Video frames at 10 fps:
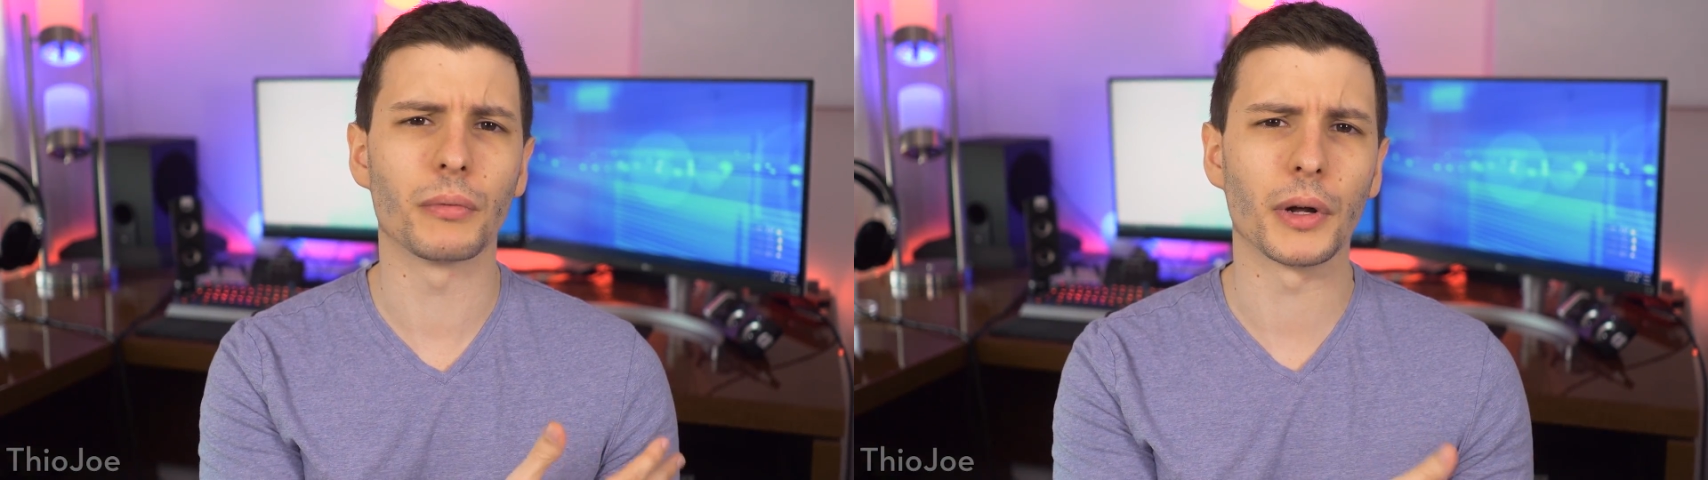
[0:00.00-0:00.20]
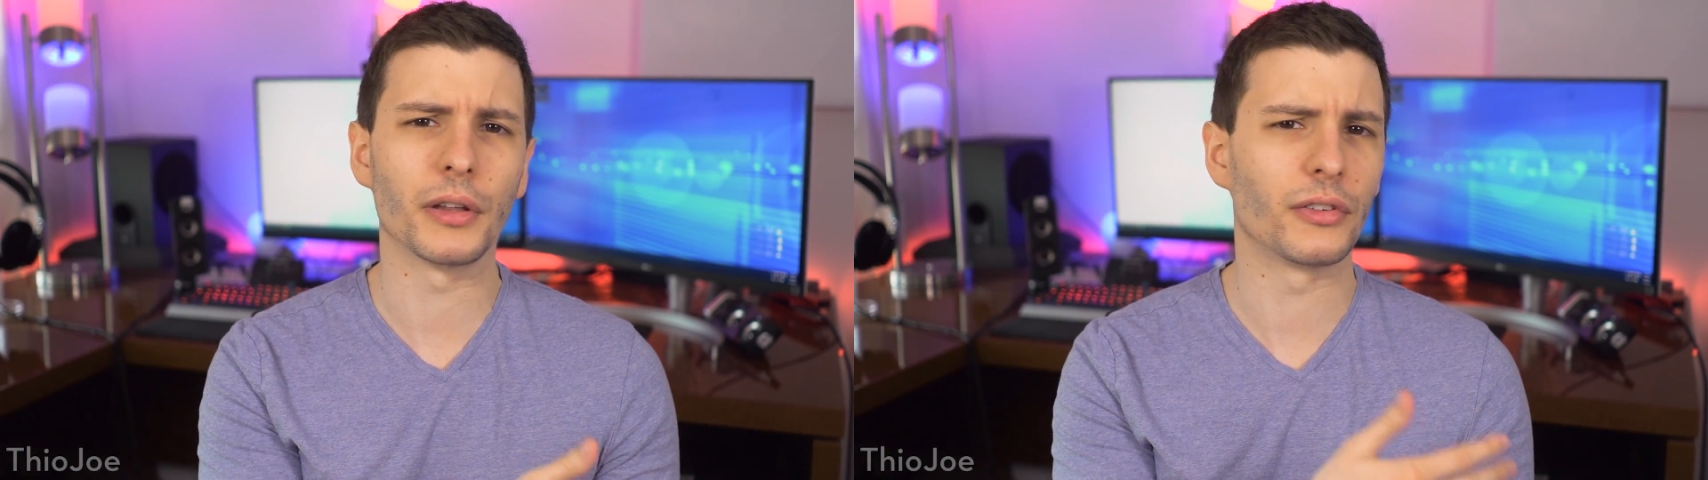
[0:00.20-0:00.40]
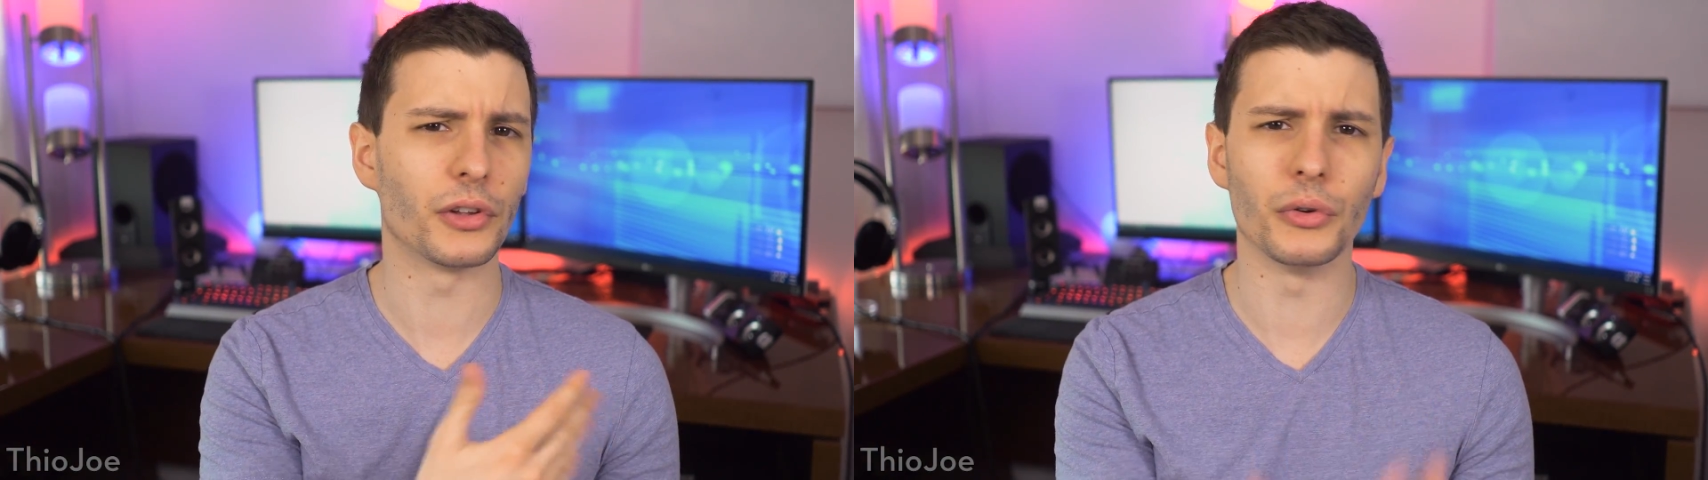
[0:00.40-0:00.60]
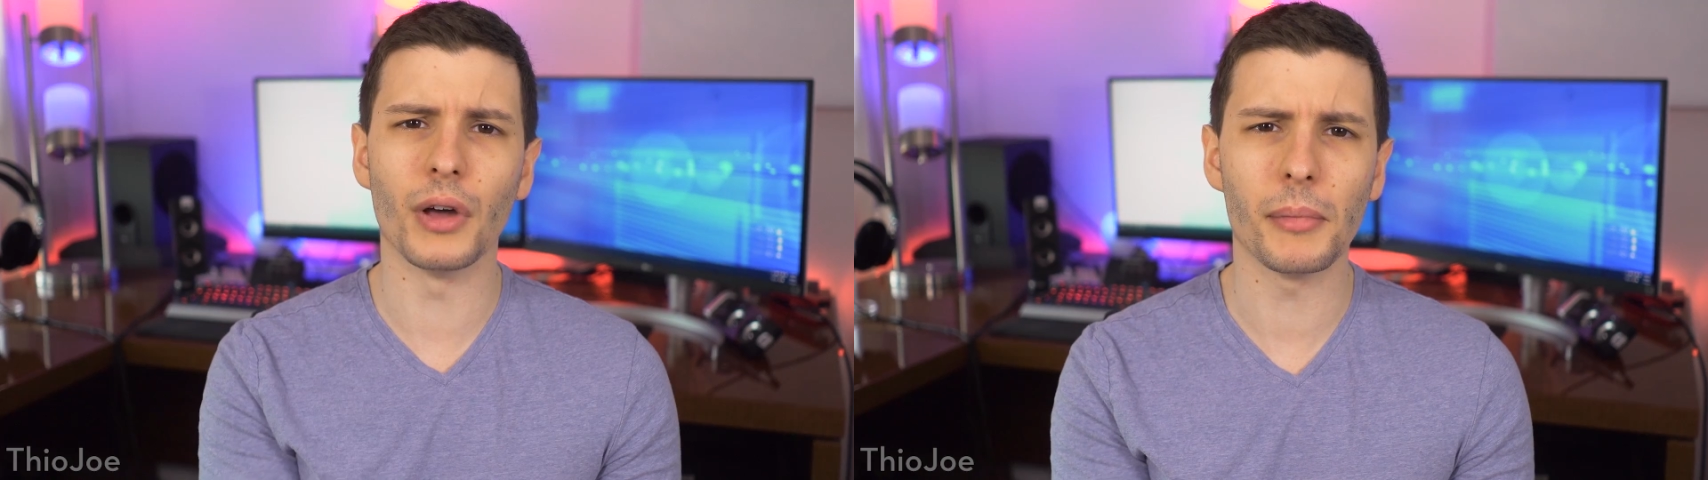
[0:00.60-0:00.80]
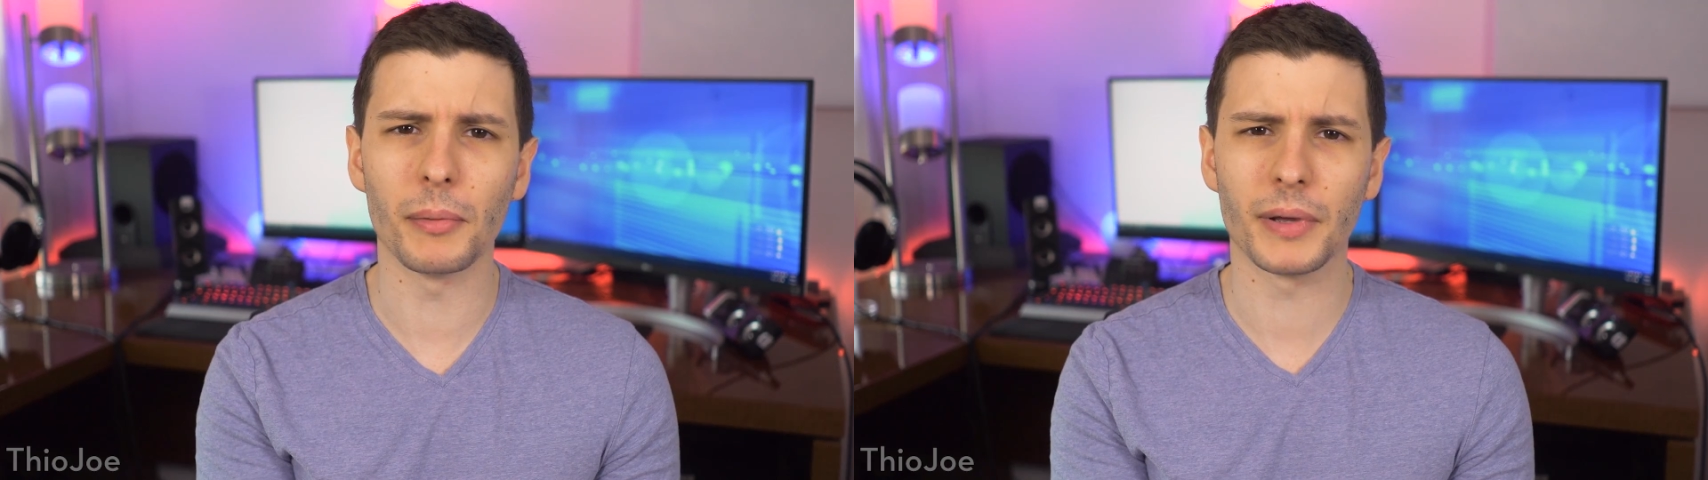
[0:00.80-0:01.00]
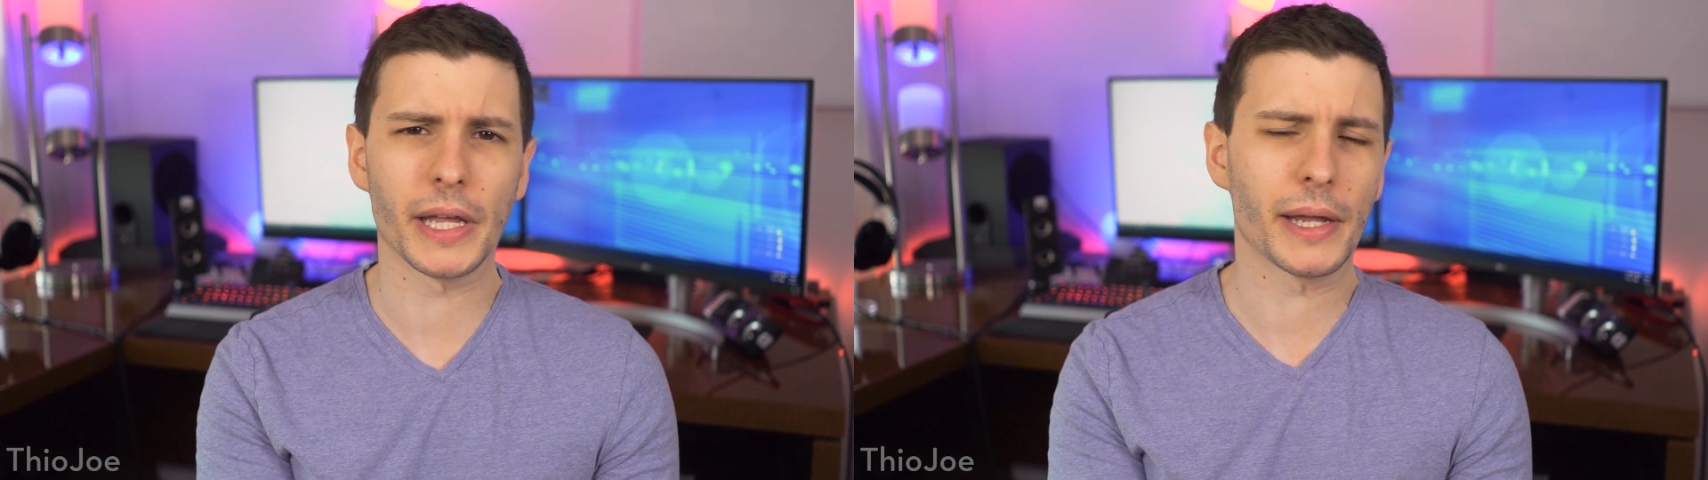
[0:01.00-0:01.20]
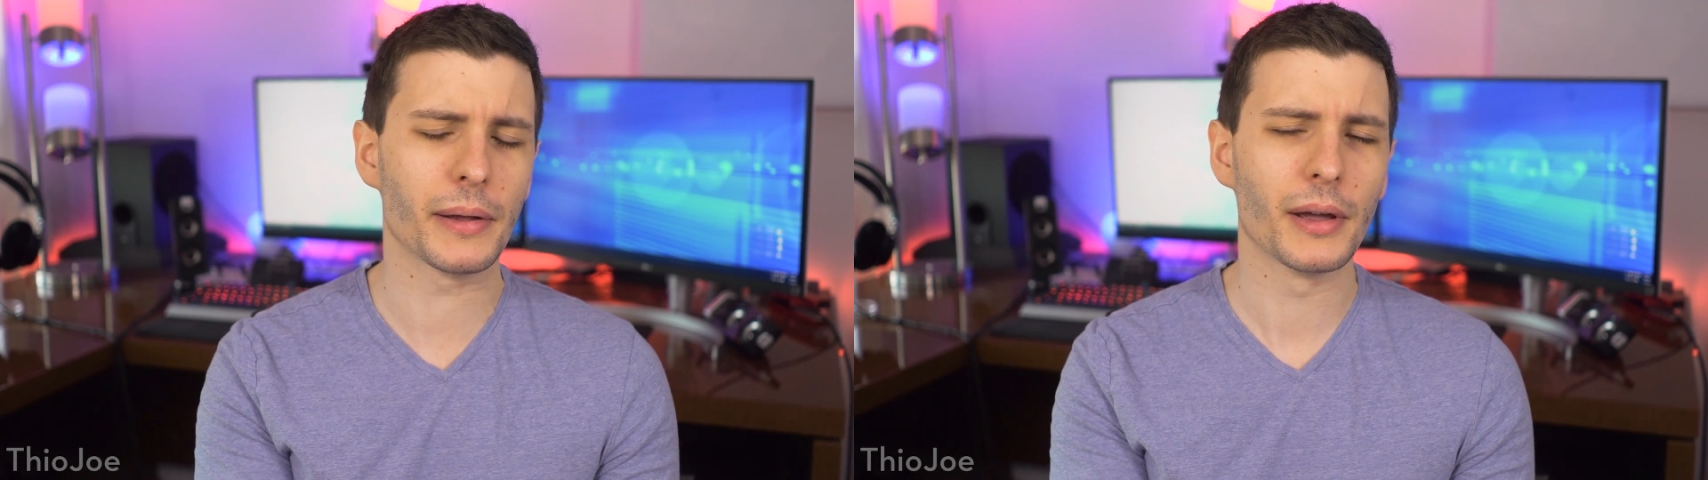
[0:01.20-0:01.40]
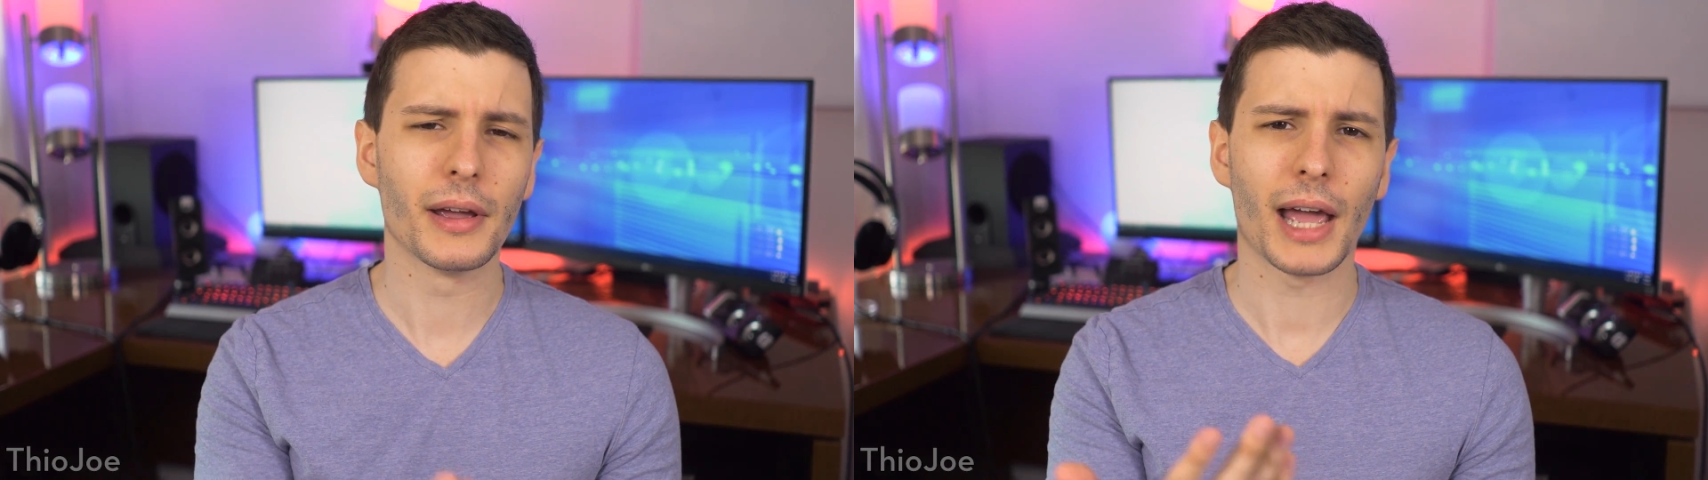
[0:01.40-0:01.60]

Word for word: runs U W P